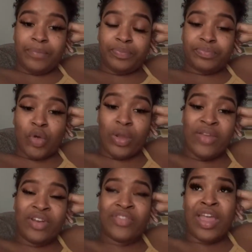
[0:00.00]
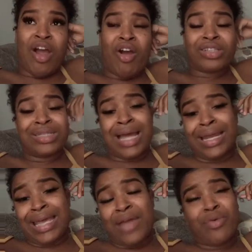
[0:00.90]
Or even if they are, it's a lot of
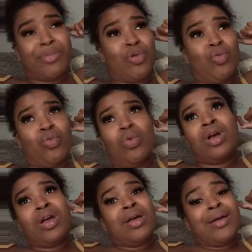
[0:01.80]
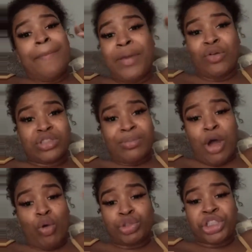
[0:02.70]
gay women who be on some
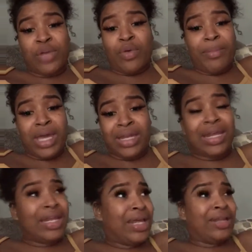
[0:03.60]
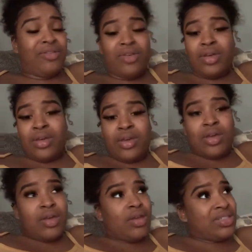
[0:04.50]
whole shit with men and then
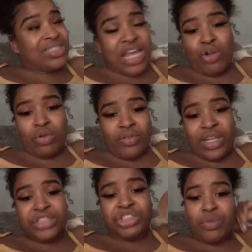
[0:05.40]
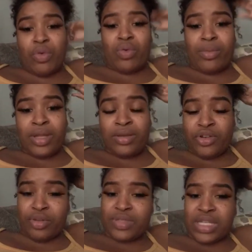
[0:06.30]
settle in a relationship with women. You know
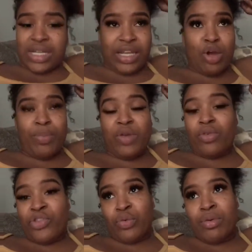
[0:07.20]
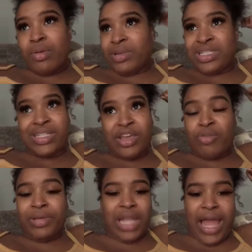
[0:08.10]
what I'm saying? Like, they'll be with the woman, but still
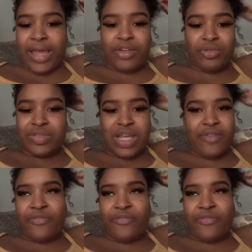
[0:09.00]
be like, you know what I'm saying?